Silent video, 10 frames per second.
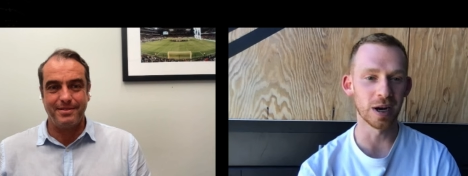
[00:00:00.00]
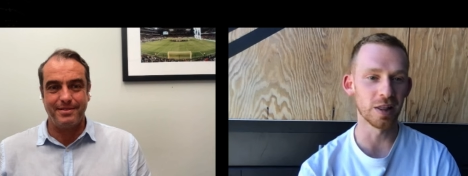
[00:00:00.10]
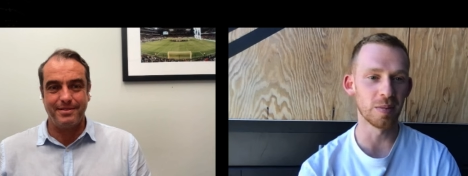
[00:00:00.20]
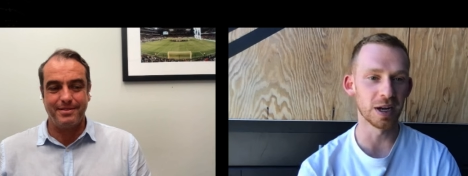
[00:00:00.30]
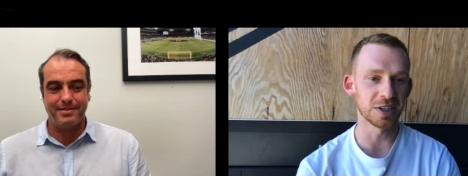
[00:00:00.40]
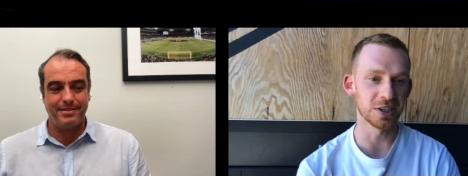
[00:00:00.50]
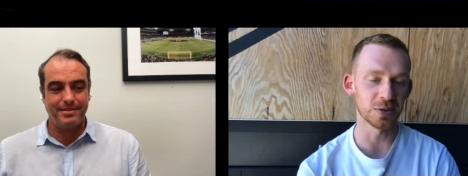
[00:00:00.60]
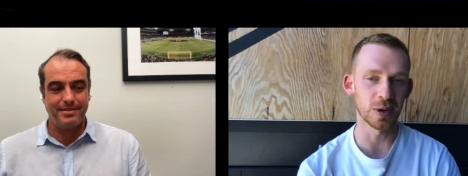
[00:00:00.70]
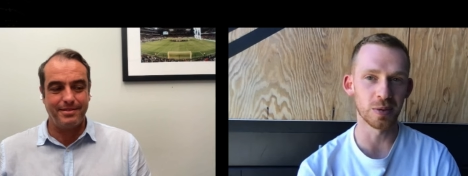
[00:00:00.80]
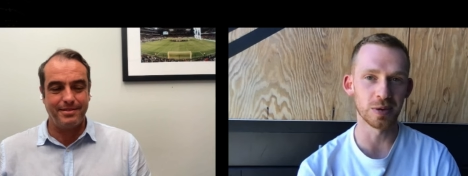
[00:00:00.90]
Speaker 1: man of the matches
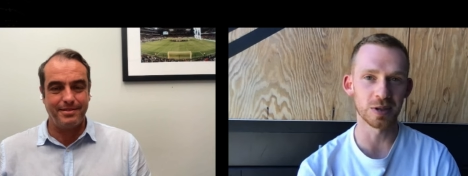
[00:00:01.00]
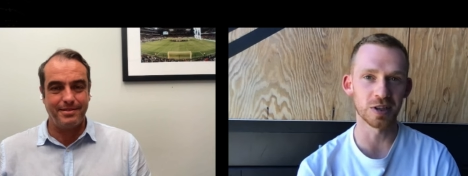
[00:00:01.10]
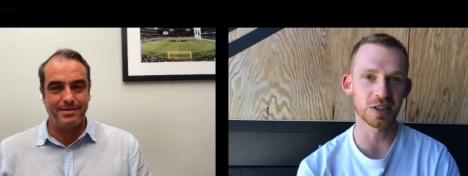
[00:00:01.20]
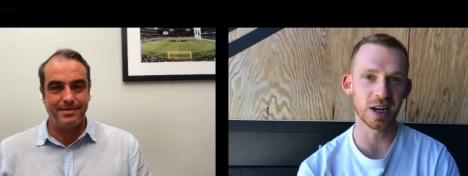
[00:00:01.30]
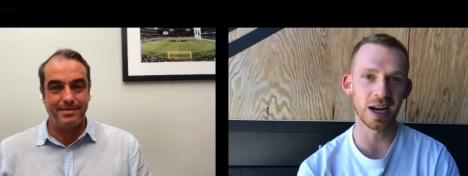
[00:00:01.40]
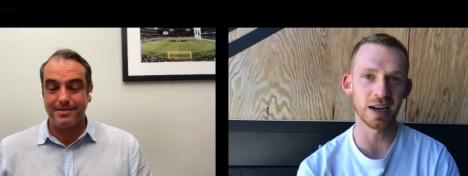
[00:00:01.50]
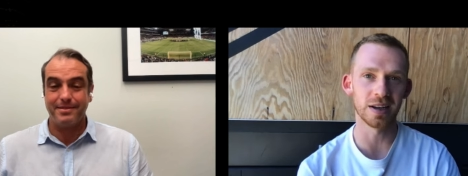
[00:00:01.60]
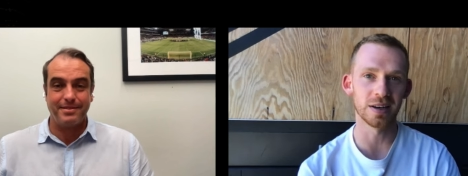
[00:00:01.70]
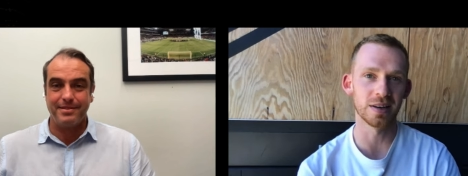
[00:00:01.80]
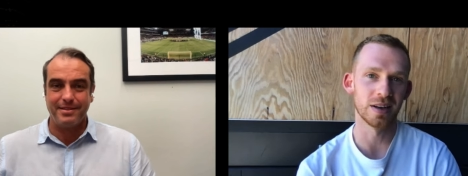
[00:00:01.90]
when we was on Sky.
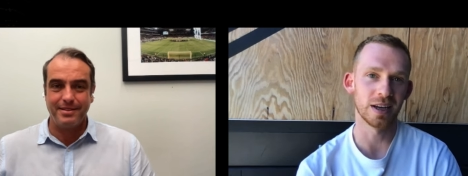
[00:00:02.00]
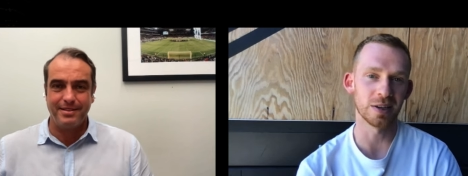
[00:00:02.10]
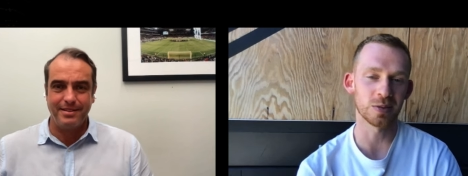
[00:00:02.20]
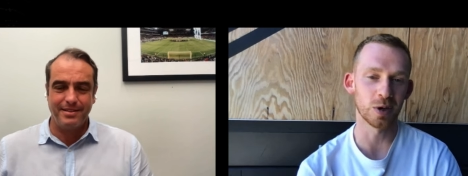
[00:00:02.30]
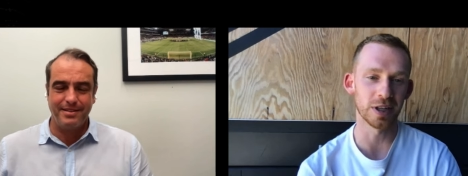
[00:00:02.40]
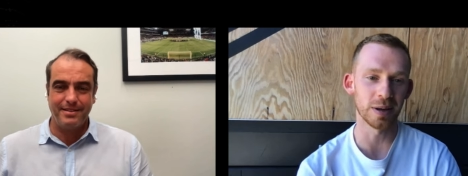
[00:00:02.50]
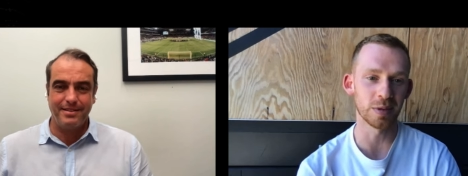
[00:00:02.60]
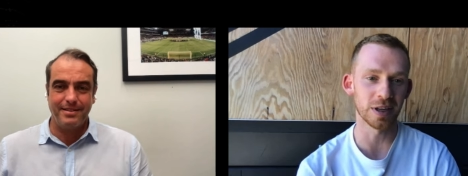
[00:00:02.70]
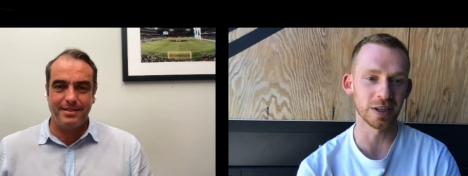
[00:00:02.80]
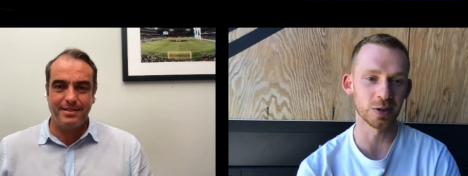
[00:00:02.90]
And it's one of them
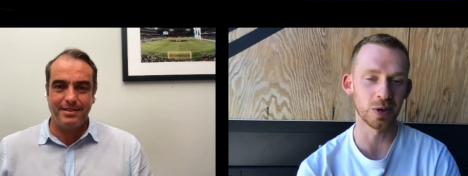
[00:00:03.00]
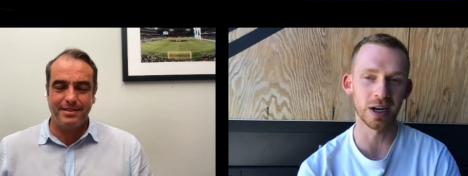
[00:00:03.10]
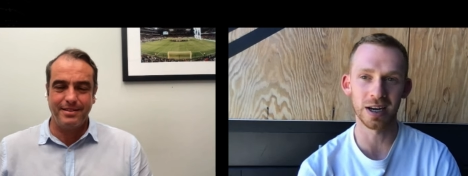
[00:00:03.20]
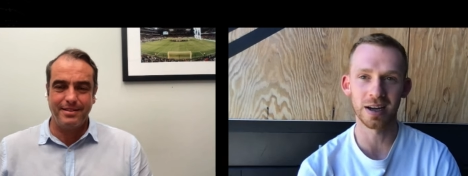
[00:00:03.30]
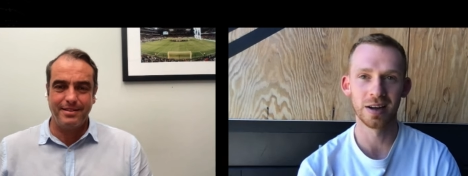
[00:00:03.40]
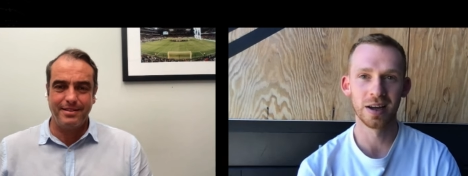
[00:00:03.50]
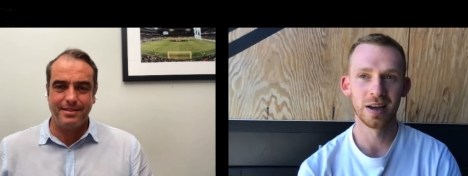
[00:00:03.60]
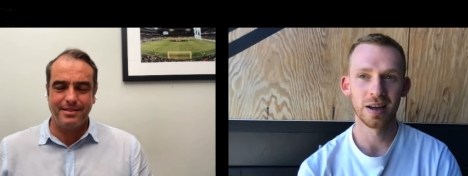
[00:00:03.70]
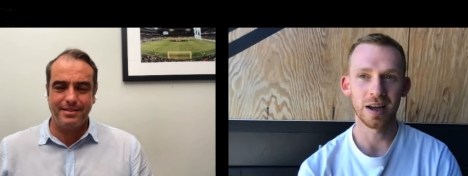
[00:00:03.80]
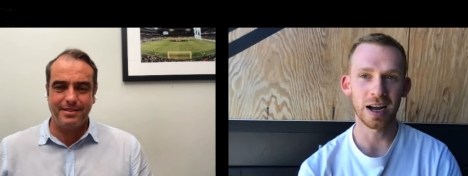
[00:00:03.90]
things where
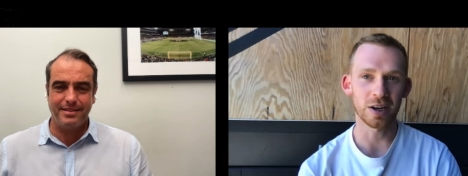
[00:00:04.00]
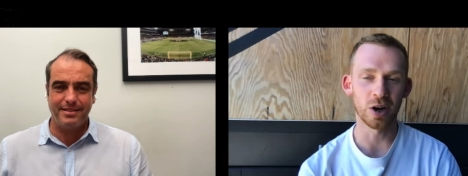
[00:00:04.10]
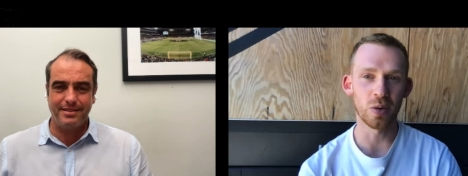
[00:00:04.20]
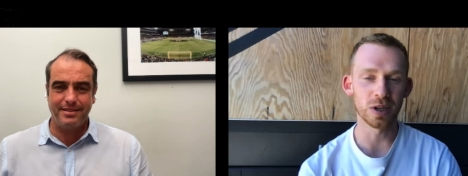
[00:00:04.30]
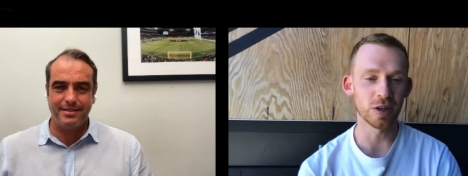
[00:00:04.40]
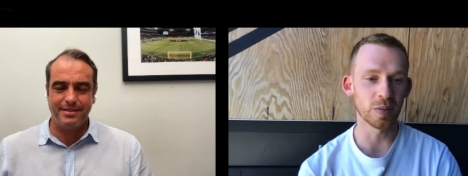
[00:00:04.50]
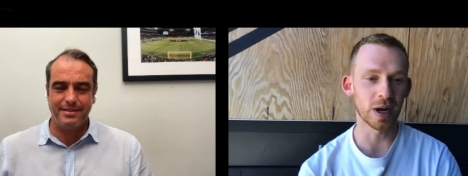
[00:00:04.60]
I can always look